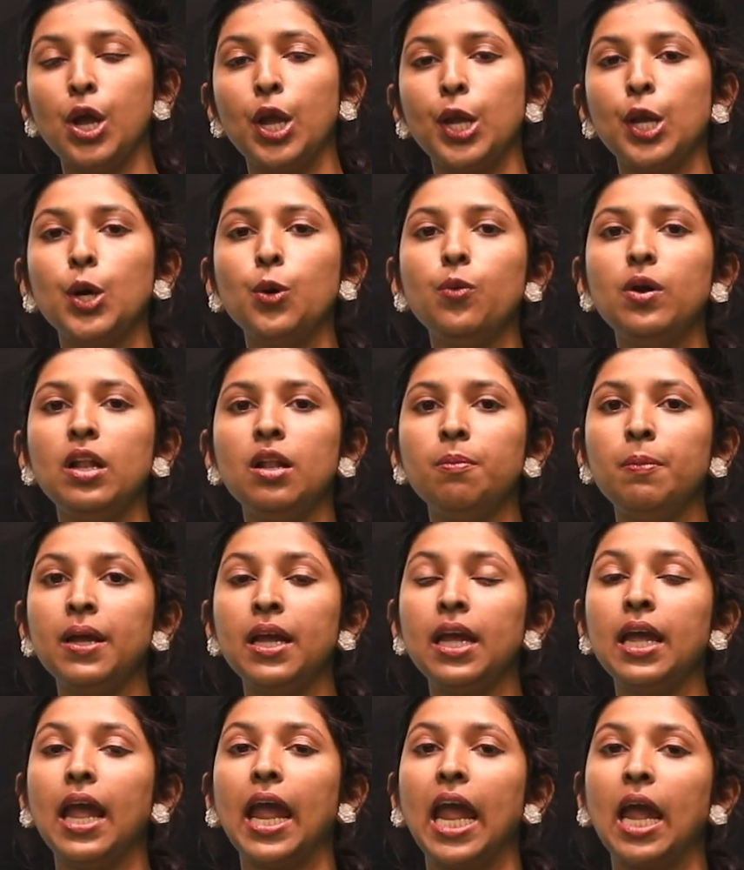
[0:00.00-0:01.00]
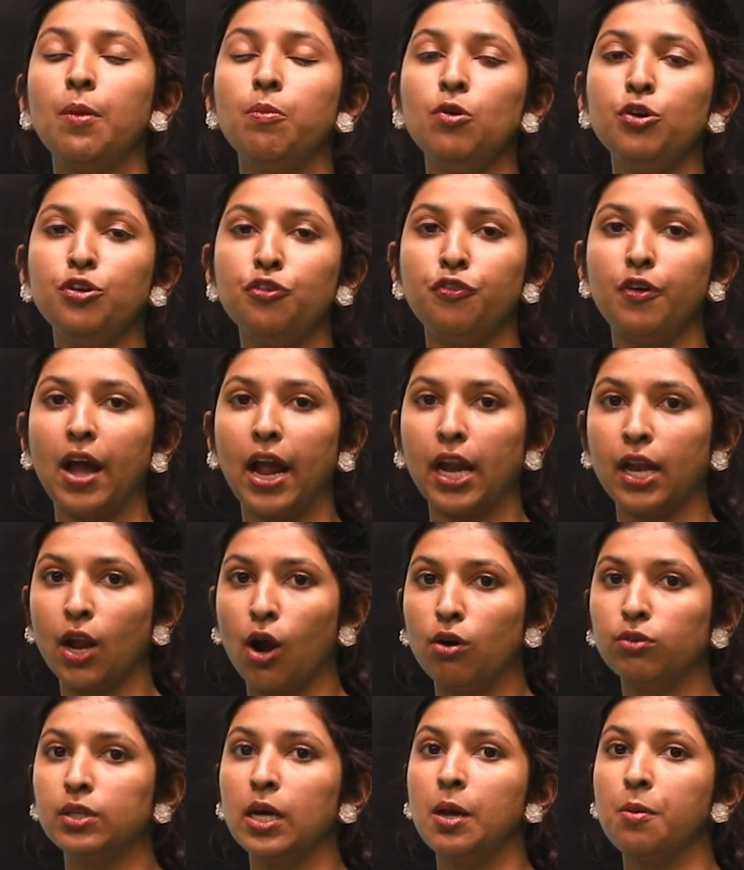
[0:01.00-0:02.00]
You will be able to find
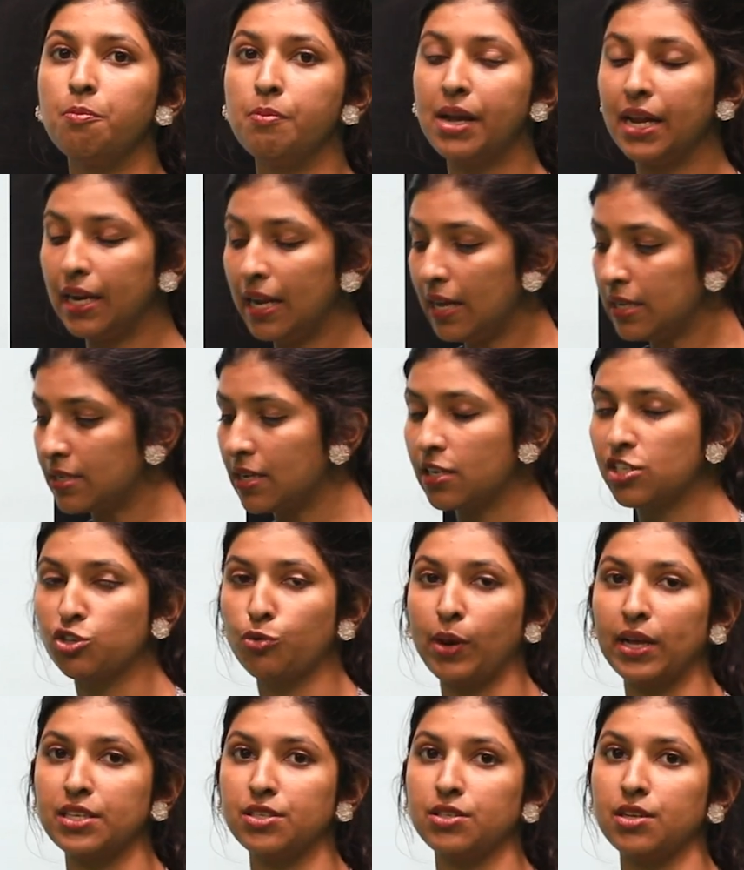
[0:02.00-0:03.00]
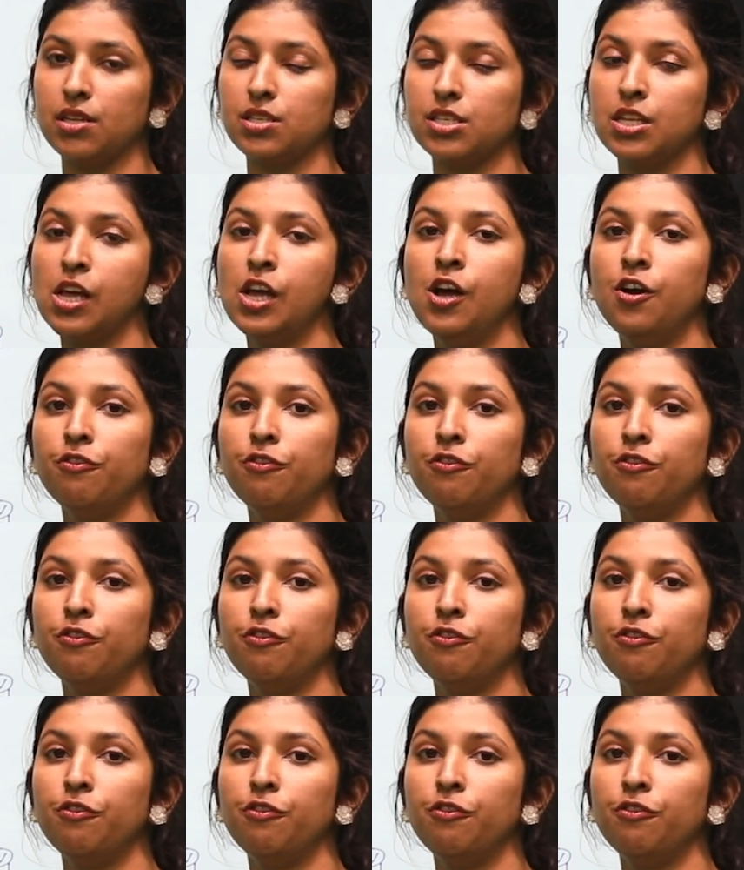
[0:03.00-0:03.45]
out many such questions